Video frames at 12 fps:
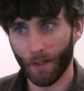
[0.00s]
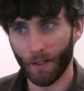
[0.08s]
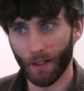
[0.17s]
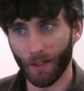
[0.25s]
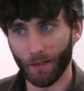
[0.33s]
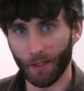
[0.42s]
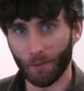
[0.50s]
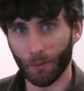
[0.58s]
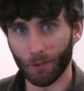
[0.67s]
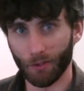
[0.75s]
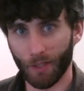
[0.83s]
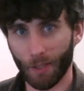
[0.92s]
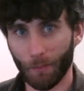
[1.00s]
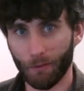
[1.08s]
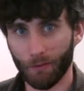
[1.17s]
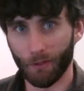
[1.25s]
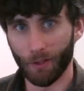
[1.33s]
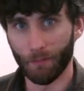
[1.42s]
and that's what you're aiming
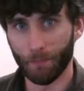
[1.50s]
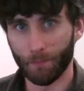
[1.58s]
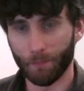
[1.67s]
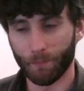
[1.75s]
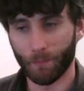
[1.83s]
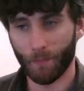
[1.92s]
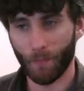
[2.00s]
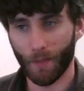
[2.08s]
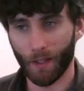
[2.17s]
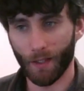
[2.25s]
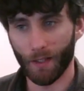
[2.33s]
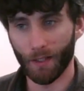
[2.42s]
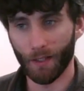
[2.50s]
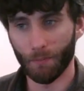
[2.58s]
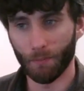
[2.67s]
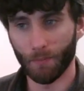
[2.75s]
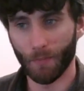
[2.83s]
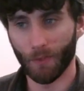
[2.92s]
for.
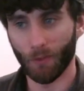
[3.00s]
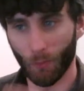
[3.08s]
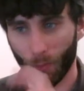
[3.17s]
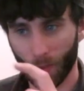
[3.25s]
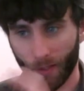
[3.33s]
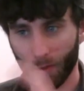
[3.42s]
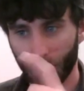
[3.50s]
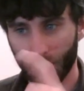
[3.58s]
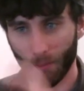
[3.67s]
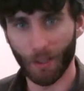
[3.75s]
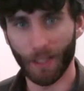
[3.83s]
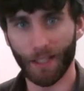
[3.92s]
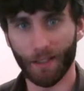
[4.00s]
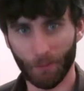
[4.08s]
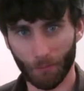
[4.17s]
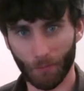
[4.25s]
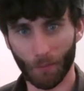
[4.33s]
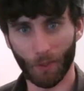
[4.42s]
So when you can play
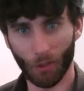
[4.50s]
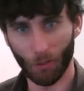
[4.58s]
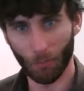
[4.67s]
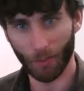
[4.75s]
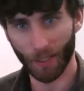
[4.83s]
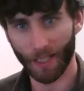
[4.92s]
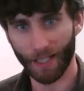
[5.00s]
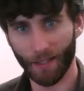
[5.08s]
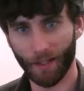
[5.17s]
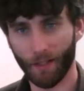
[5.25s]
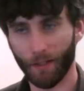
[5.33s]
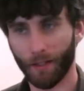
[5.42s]
that